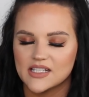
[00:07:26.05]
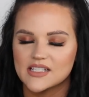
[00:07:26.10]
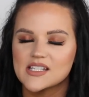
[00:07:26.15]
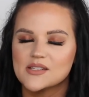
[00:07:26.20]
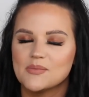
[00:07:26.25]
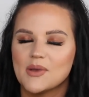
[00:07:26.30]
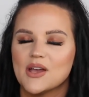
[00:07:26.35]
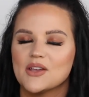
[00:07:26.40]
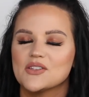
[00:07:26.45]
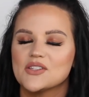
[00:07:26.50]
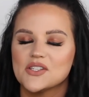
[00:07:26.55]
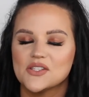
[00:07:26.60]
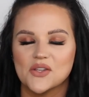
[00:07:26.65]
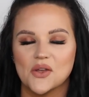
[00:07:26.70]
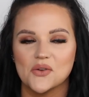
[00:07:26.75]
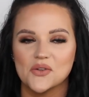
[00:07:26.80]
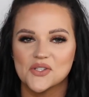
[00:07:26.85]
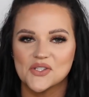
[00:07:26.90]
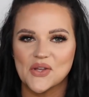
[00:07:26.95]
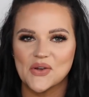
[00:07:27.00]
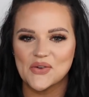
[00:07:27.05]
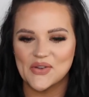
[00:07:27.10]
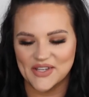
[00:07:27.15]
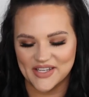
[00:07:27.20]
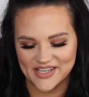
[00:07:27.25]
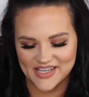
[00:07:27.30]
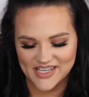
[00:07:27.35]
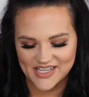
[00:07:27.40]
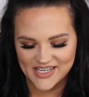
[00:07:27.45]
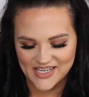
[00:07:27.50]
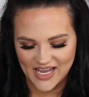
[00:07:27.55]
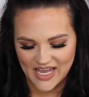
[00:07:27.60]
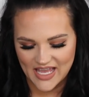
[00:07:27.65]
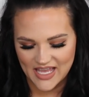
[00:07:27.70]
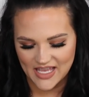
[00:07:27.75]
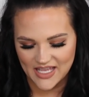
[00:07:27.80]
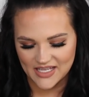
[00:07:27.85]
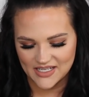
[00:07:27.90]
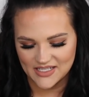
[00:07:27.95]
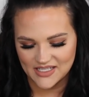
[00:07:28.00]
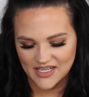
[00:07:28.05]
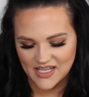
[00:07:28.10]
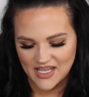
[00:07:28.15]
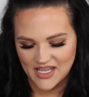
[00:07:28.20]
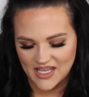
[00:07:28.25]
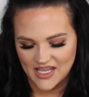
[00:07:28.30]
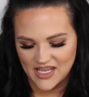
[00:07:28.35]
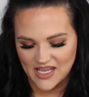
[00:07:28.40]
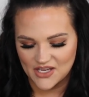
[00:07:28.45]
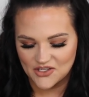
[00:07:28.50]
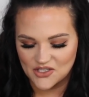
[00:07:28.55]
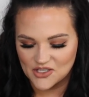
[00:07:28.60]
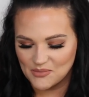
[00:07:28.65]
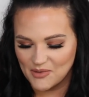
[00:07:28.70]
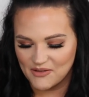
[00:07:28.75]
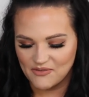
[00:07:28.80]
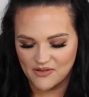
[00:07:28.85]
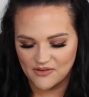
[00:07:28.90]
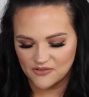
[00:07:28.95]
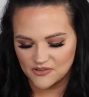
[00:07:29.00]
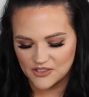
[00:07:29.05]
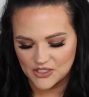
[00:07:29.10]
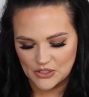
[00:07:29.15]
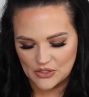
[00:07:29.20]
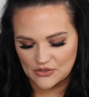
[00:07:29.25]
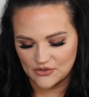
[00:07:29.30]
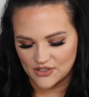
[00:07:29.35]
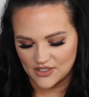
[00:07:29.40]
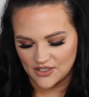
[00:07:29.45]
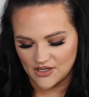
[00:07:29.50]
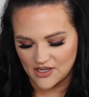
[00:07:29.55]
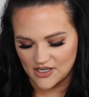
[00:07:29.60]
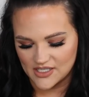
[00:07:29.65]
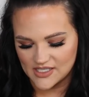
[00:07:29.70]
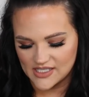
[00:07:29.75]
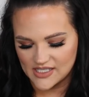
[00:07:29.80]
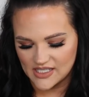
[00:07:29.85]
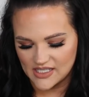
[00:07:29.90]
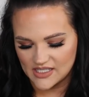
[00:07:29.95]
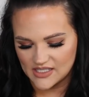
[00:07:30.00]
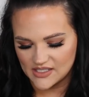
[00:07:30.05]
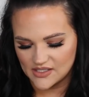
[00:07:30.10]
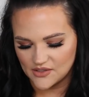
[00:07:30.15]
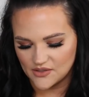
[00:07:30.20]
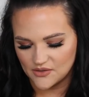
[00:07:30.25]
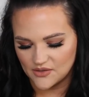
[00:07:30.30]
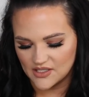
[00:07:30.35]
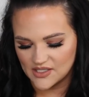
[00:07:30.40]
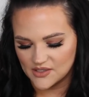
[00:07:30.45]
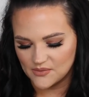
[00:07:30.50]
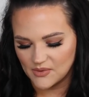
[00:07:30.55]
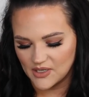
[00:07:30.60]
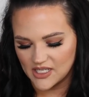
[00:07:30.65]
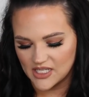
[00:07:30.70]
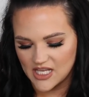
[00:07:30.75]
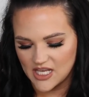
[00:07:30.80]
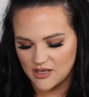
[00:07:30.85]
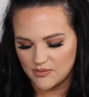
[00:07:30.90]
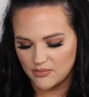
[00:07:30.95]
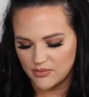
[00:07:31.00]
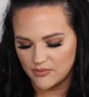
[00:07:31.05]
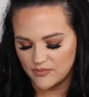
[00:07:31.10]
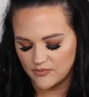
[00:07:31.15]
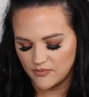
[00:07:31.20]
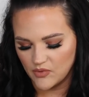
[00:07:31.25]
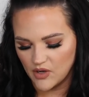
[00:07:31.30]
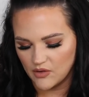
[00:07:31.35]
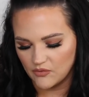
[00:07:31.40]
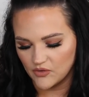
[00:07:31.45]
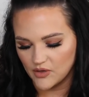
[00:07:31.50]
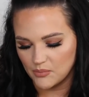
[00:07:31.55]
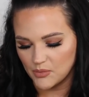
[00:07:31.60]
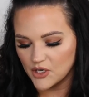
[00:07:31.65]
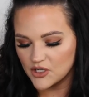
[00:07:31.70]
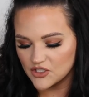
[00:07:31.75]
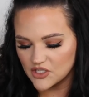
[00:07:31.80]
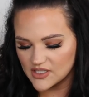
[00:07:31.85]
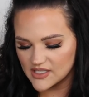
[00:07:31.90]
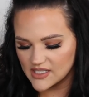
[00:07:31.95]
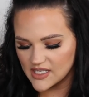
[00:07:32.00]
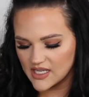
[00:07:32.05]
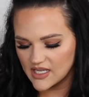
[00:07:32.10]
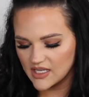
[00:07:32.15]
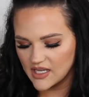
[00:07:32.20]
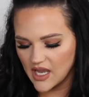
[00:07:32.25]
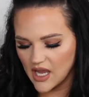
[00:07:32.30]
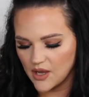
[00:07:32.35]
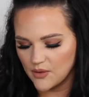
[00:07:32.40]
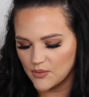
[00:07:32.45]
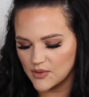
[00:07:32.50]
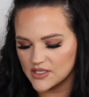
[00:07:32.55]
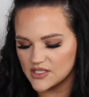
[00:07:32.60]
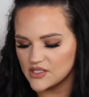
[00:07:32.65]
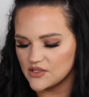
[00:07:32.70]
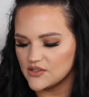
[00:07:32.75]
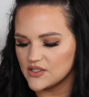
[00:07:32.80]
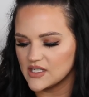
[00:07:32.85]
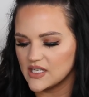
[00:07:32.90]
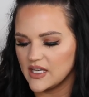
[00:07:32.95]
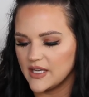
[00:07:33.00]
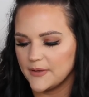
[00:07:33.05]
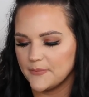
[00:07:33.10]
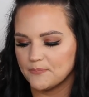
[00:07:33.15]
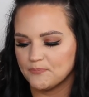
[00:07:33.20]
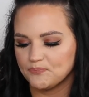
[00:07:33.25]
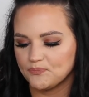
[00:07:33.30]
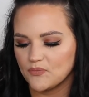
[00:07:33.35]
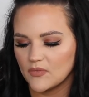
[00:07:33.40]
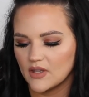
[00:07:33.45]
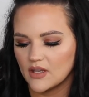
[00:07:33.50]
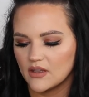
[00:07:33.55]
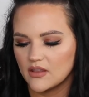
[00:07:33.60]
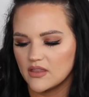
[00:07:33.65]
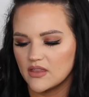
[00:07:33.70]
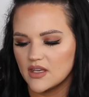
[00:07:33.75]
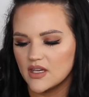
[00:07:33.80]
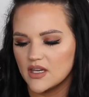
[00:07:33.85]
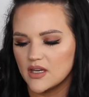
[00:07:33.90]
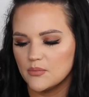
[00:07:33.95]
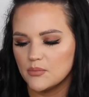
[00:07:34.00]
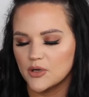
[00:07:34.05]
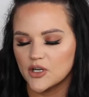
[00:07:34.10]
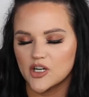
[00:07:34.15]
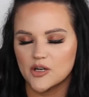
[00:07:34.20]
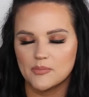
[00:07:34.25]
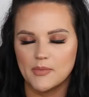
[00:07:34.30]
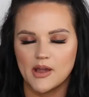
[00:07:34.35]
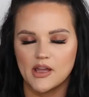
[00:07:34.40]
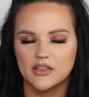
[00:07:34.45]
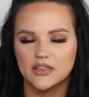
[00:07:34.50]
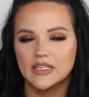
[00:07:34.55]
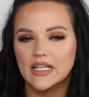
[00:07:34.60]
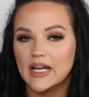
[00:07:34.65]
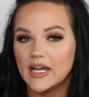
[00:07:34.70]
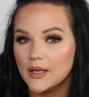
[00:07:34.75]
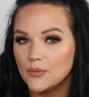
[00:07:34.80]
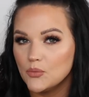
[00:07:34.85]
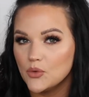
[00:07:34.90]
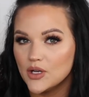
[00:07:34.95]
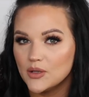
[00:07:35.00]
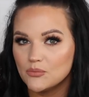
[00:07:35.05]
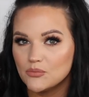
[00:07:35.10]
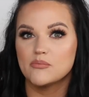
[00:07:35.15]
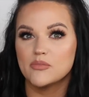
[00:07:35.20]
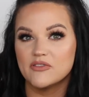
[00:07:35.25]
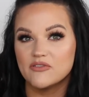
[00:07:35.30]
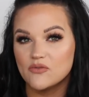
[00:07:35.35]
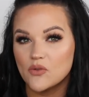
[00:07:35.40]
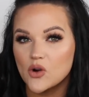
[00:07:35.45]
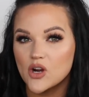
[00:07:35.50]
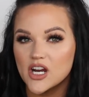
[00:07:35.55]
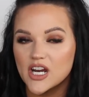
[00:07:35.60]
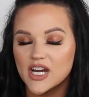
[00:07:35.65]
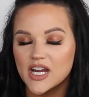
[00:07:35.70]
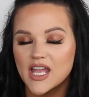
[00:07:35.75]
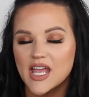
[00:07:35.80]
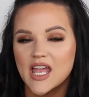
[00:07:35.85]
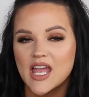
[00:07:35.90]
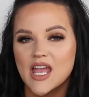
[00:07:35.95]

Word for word: It smells so, so good and it's just my favorite deodorant, honestly. So this is what I keep repurchasing. I was using the bergamot lime one before,